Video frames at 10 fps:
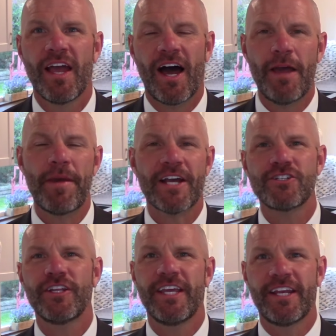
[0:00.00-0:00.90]
I'm
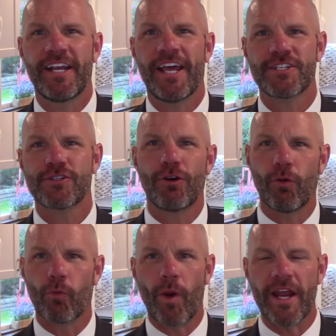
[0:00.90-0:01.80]
actually in escrow
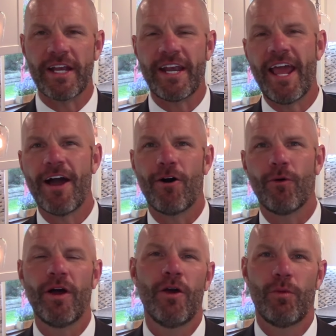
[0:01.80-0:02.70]
right
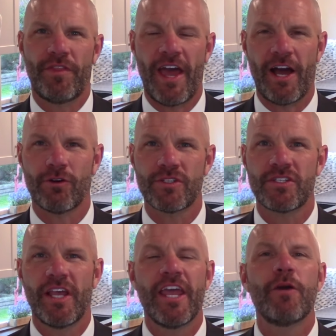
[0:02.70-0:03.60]
now with the
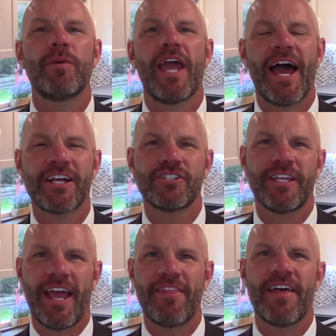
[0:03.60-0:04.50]
house, and we actually
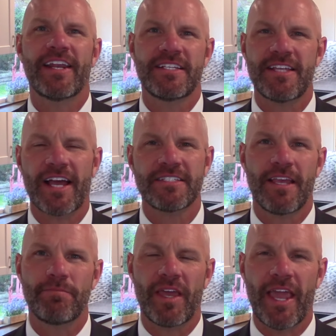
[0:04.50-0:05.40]
had that exact
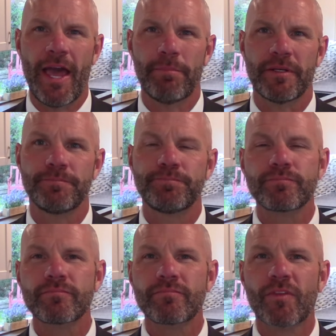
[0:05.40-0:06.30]
same thing happen.
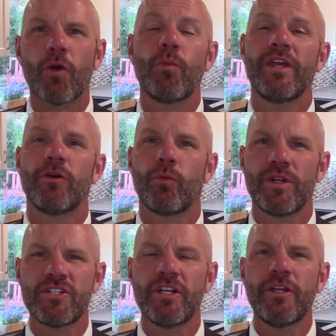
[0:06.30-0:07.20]
We had
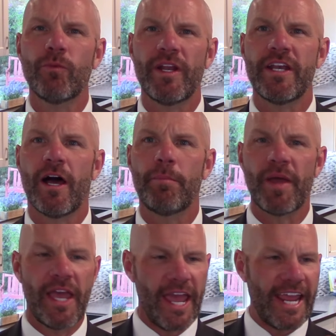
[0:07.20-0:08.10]
originally written up
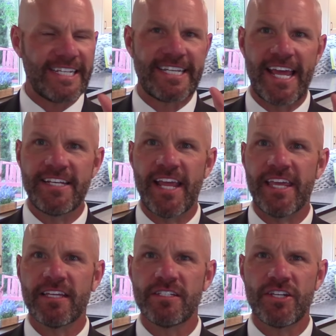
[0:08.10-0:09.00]
a 10-day
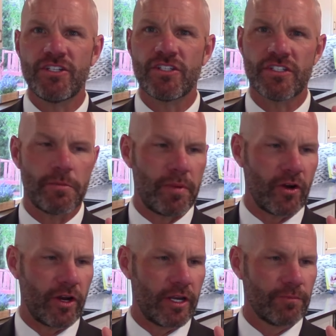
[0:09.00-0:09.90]
contingency
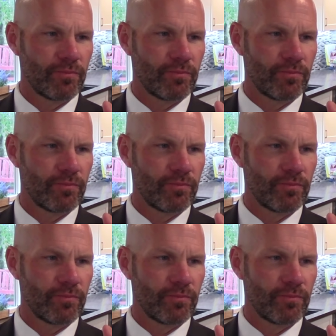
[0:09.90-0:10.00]
period.